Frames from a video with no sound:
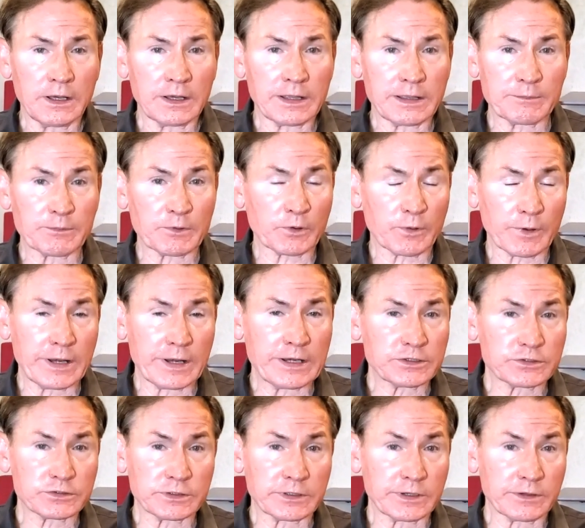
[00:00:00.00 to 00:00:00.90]

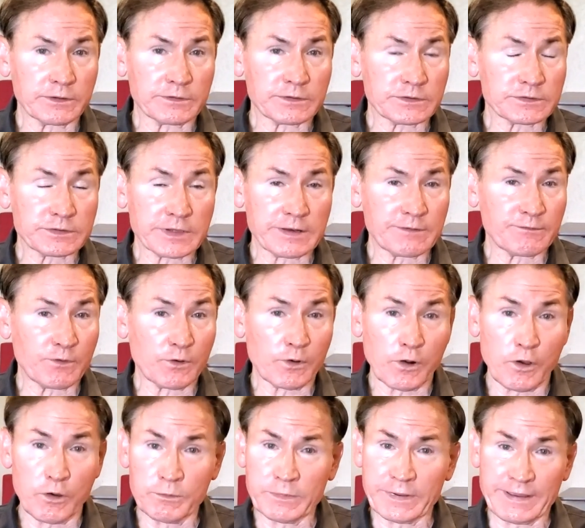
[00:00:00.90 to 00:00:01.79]
immigration here in the state of
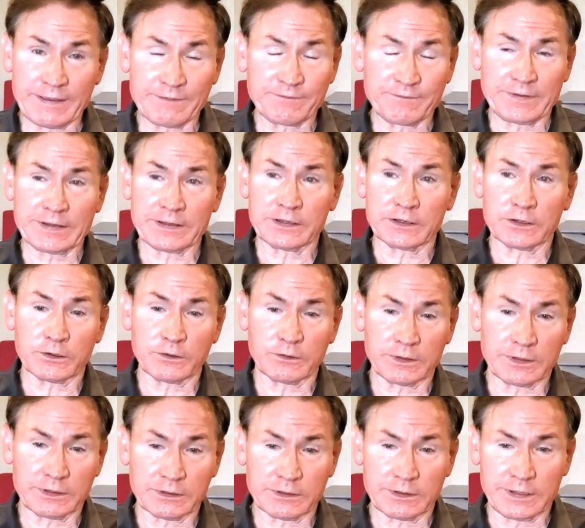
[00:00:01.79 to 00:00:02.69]
Oklahoma, if
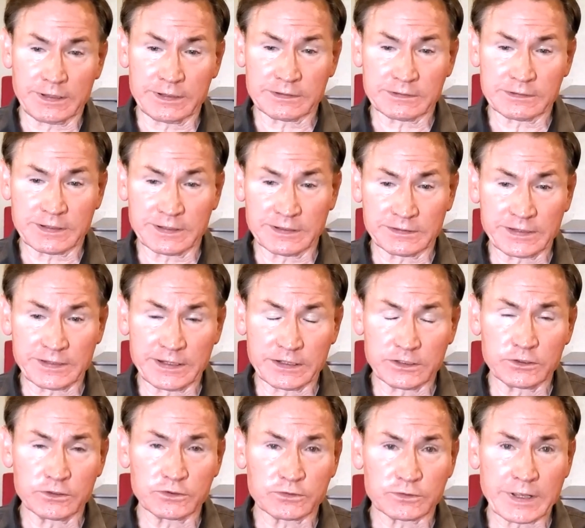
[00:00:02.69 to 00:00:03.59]
it
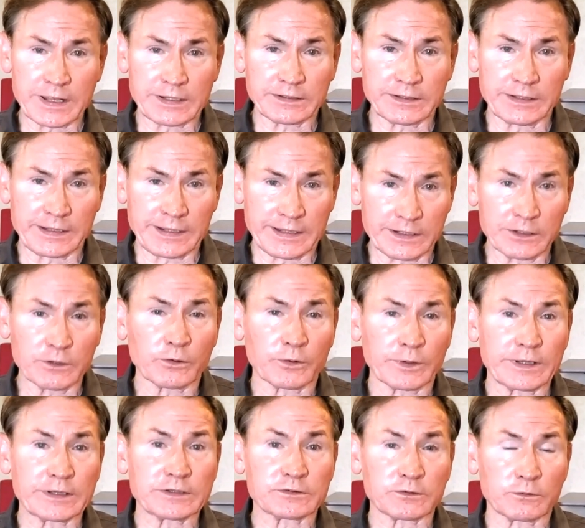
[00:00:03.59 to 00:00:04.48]
continues at the
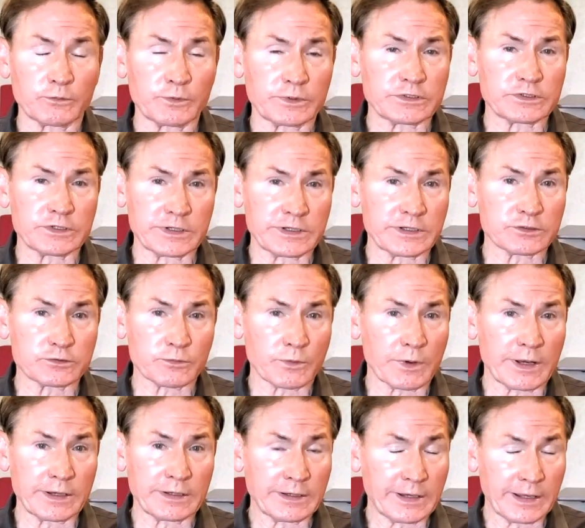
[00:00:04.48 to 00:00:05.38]
increase of which it is
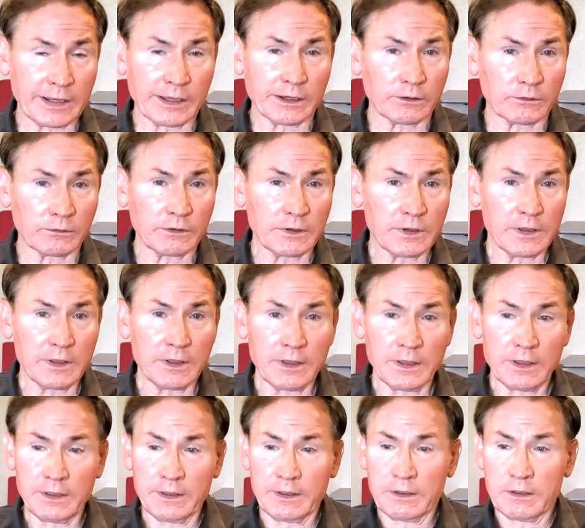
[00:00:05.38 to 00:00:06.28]
right now.
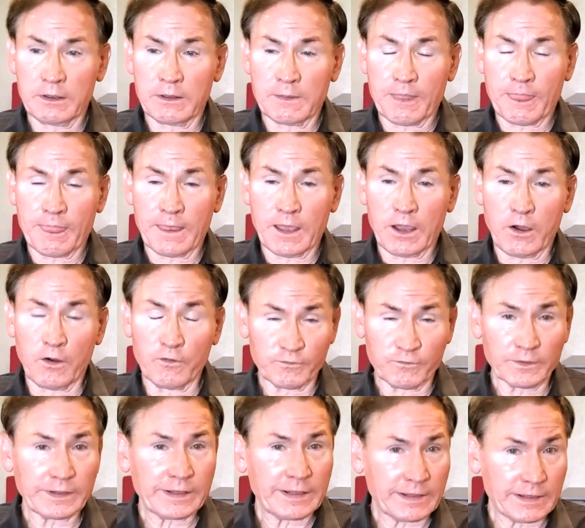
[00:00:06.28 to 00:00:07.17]

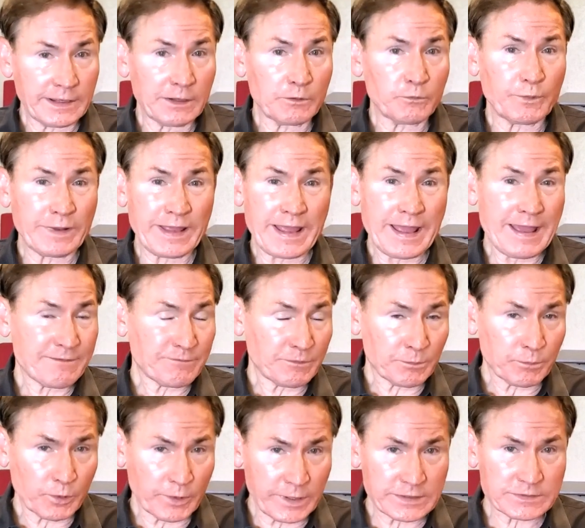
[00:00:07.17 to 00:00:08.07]
Hopefully, again, we have a
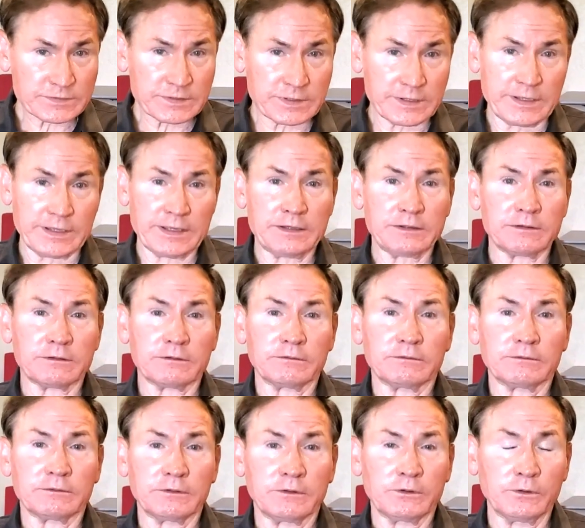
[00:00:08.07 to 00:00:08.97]
president
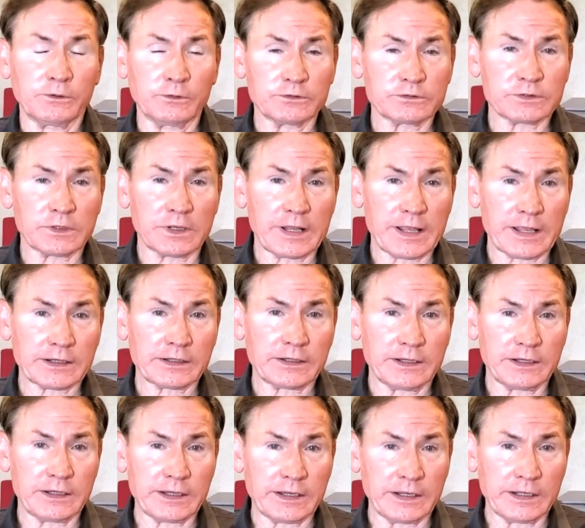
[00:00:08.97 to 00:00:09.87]
who's
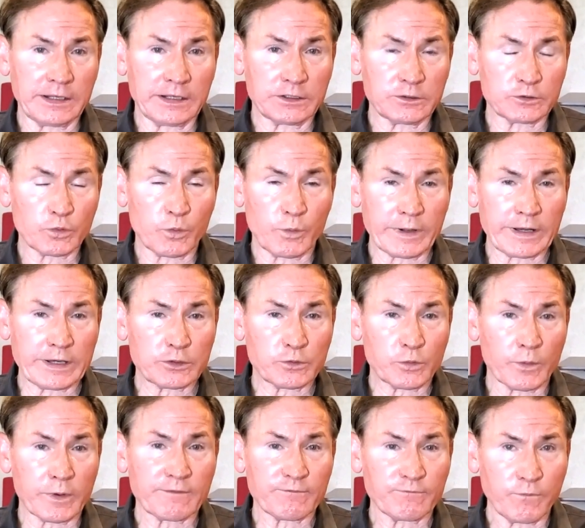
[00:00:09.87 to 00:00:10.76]
elected in
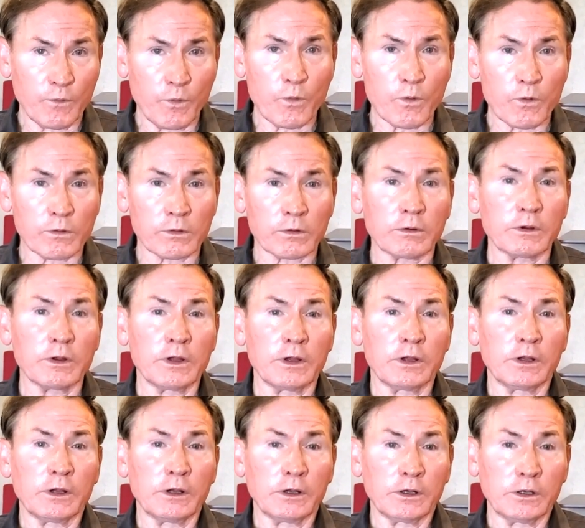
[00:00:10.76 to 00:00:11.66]
2024
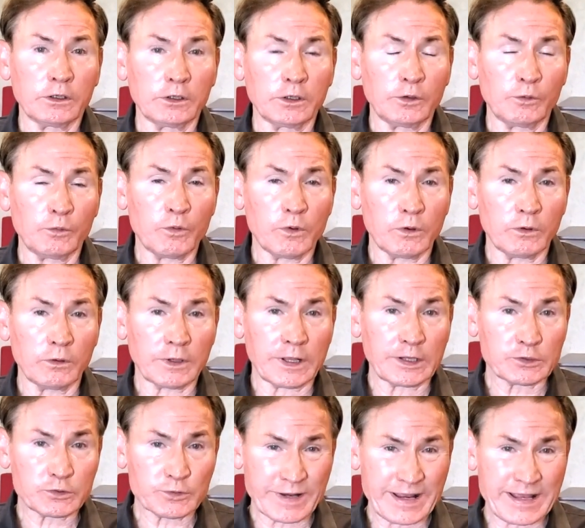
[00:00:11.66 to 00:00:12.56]
who will
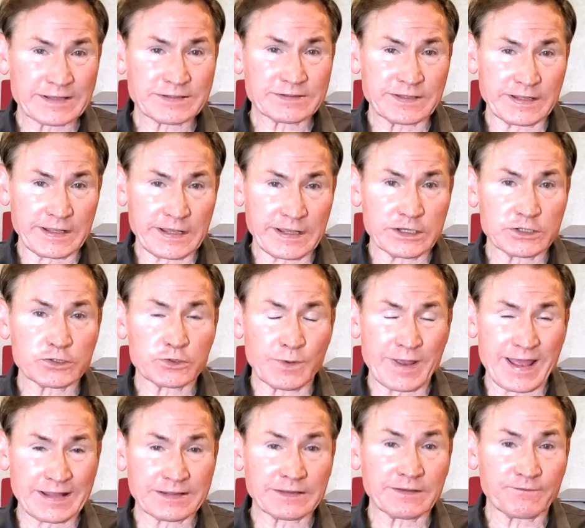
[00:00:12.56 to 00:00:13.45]
address the
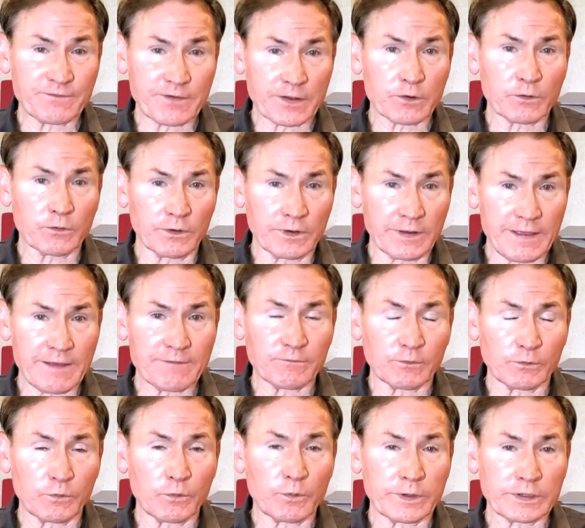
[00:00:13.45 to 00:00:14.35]
issue at the federal
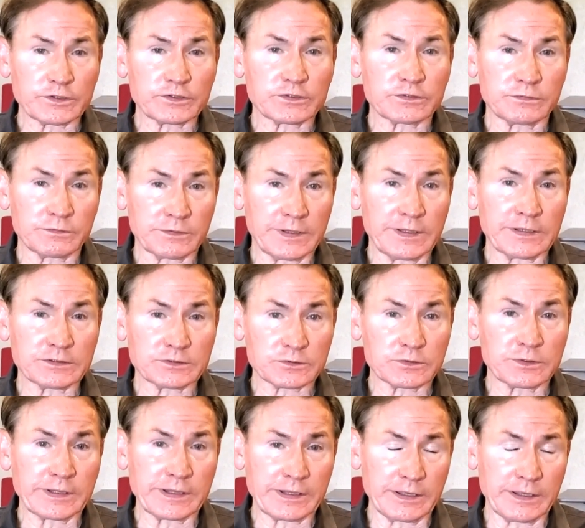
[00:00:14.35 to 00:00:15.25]
level, which
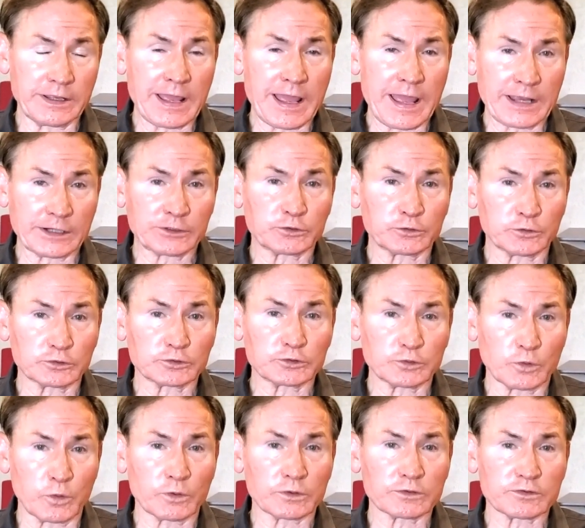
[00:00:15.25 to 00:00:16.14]
is the actual
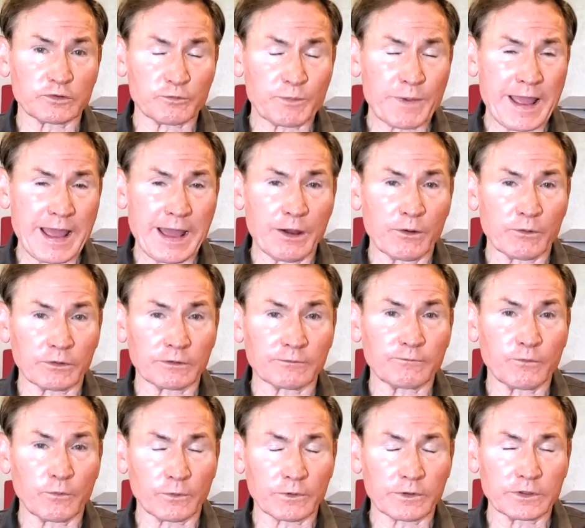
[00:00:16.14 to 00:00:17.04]
source of power
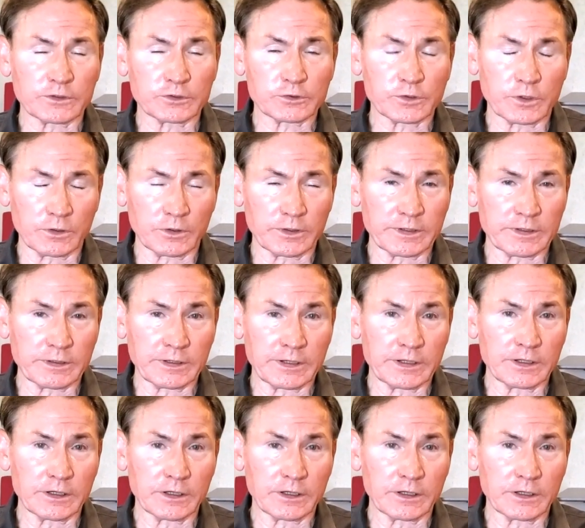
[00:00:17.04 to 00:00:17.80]
for controlling